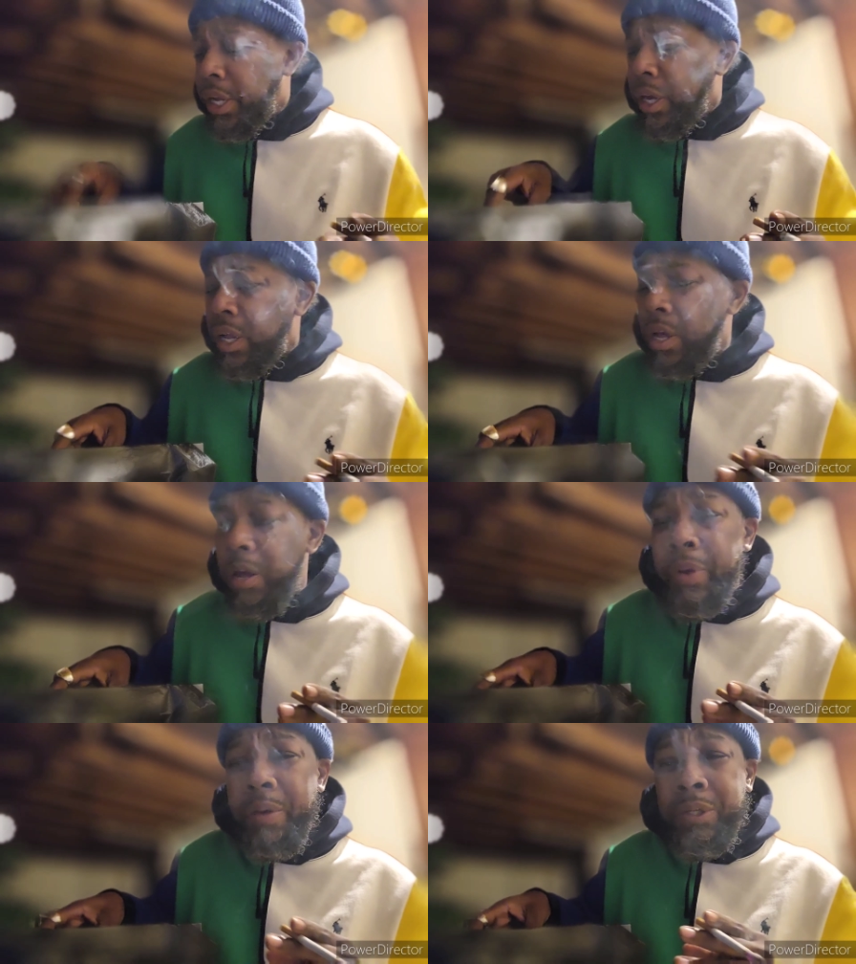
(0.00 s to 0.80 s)
at the
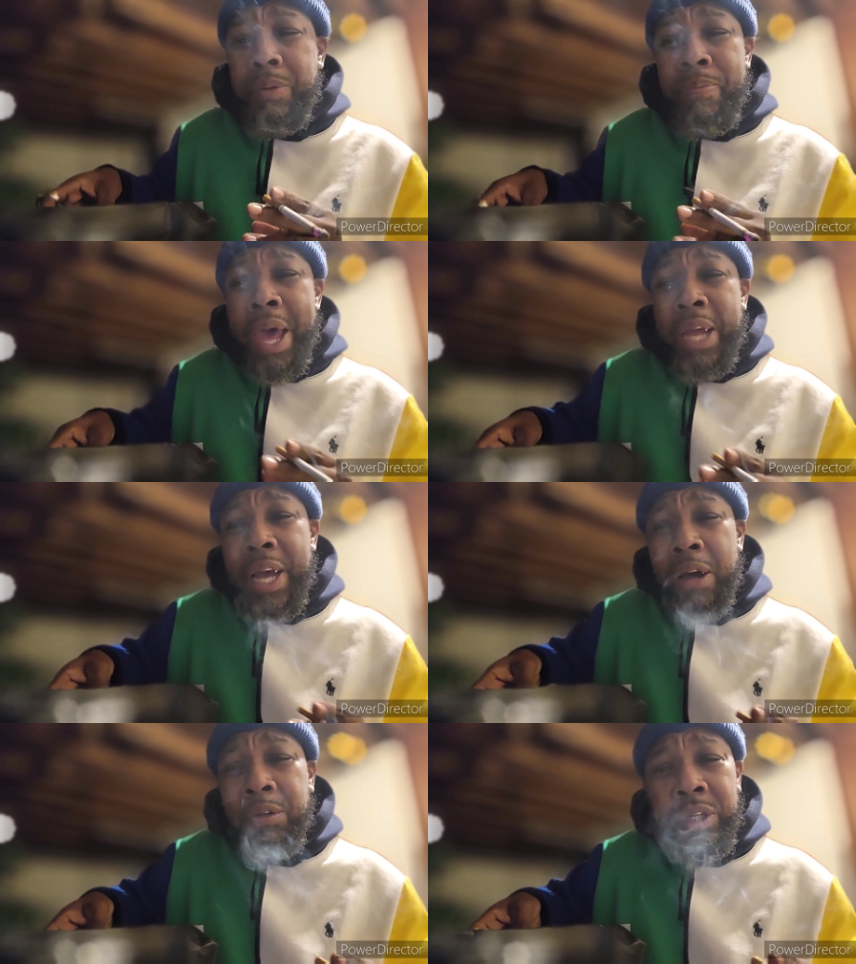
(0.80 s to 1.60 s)
club, and it was a
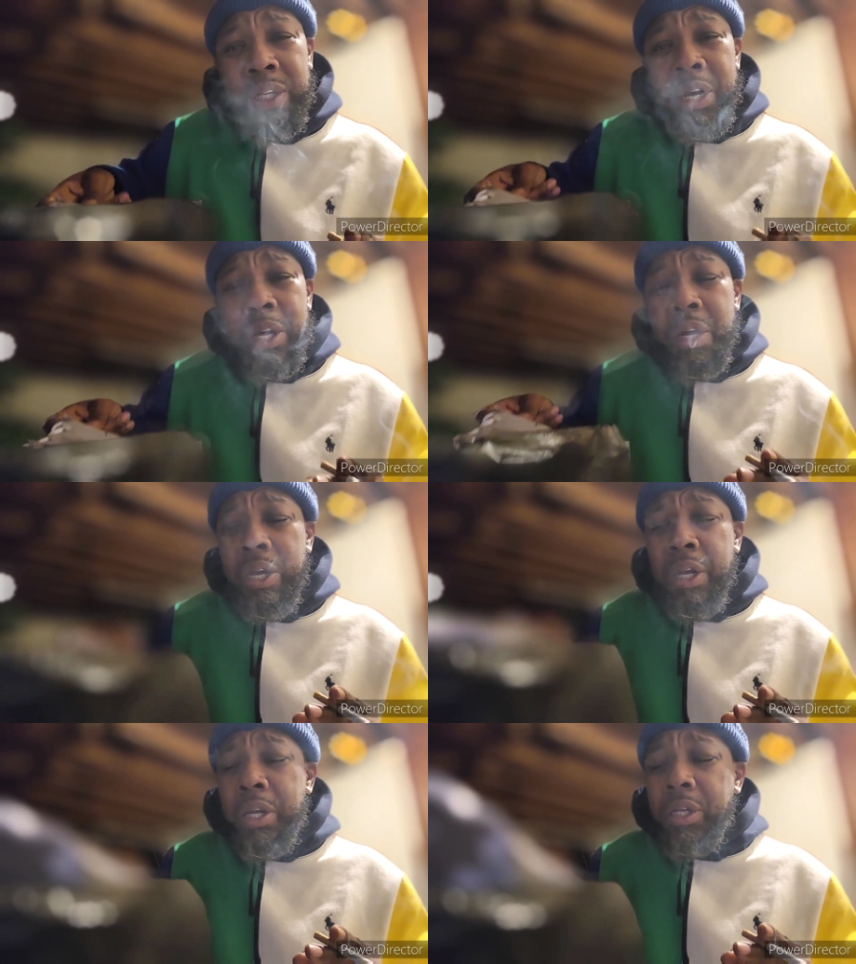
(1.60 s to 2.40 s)
packed house
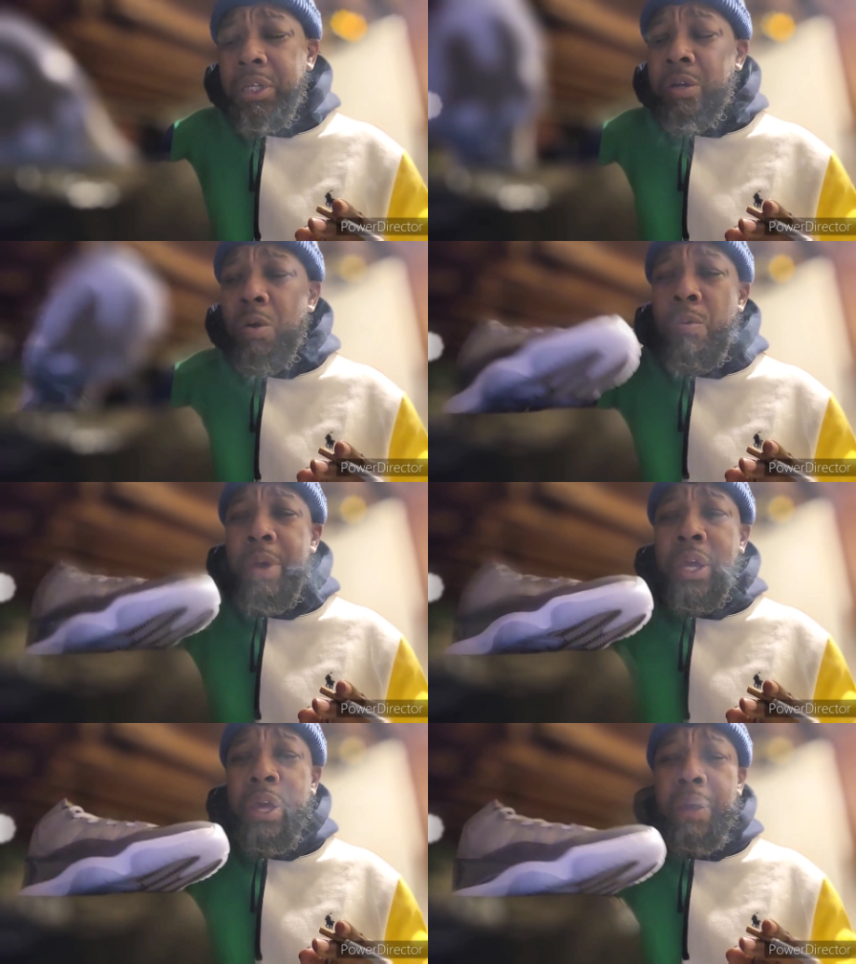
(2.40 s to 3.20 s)
this whole
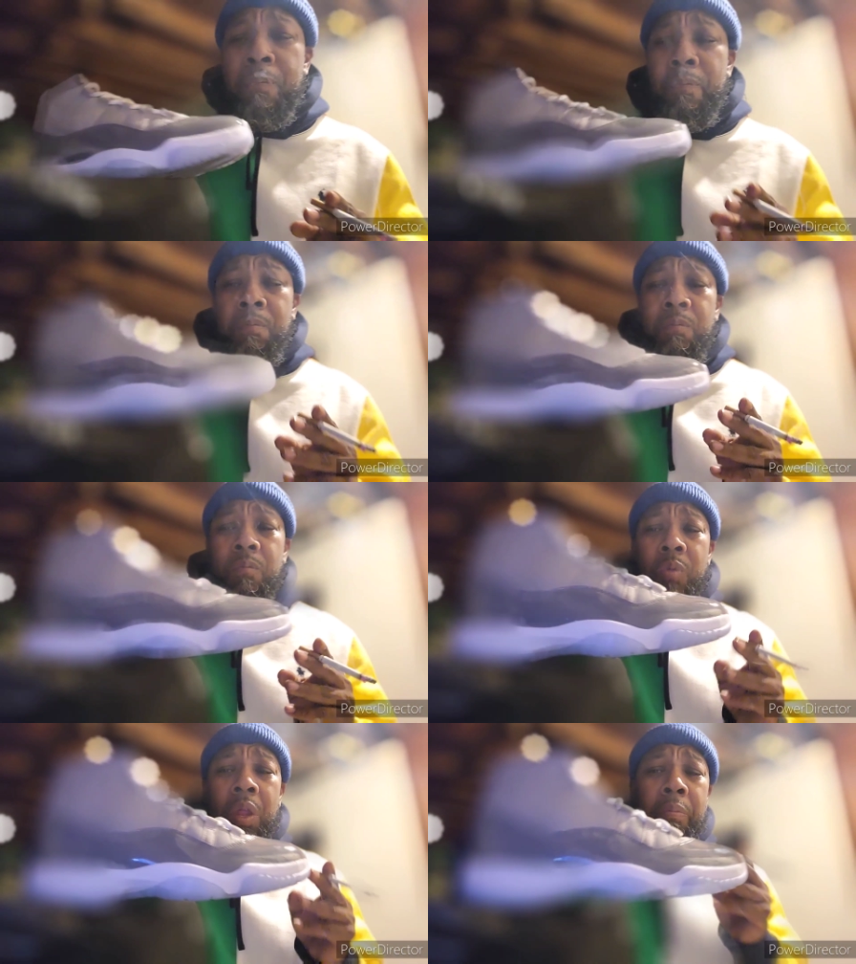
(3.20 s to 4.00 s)
weekend.
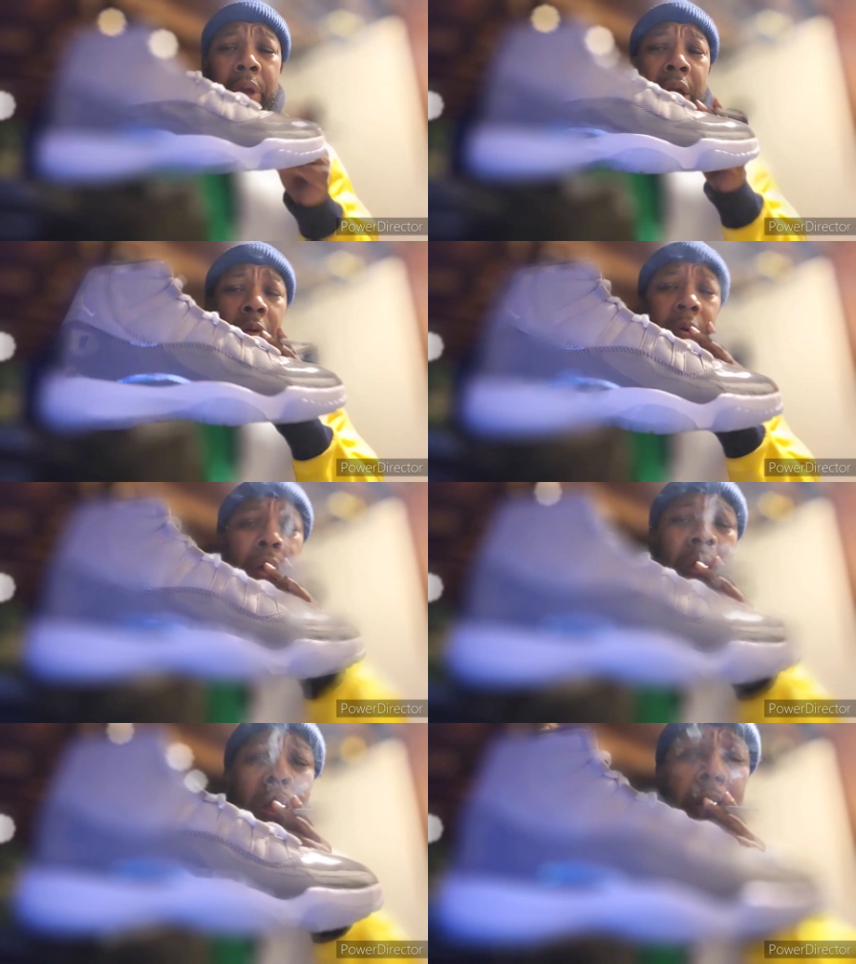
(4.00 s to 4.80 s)
Anyway,